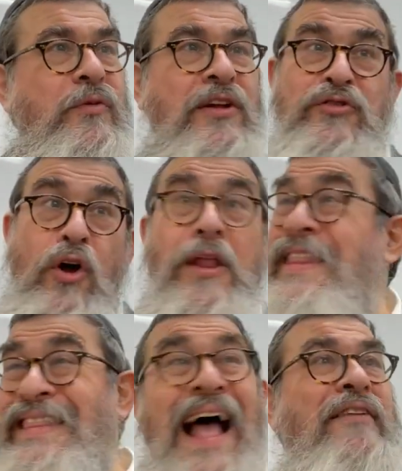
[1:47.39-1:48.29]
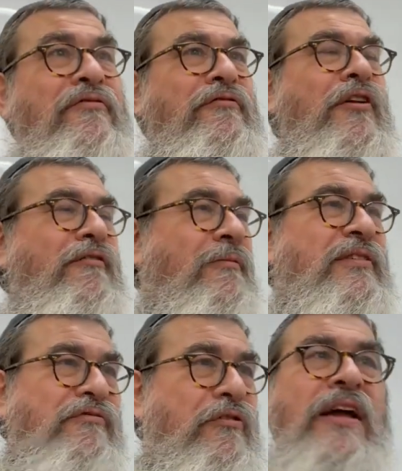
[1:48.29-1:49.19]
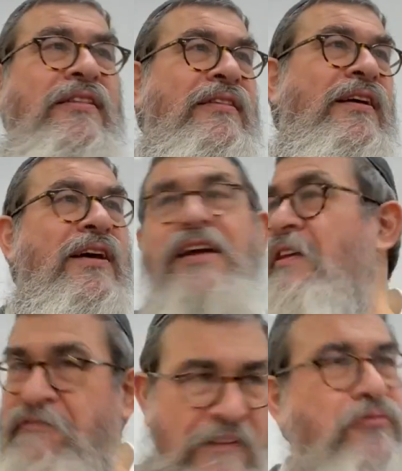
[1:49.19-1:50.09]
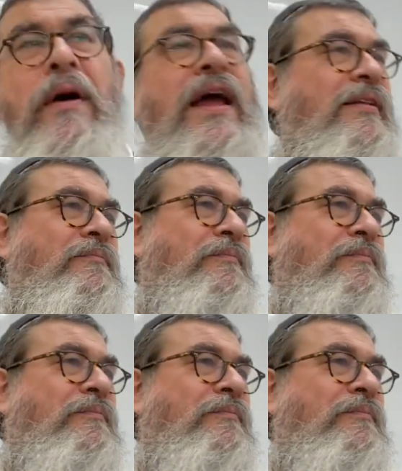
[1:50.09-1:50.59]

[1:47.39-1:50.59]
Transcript: He stole a knife from his friend in the 5th grade.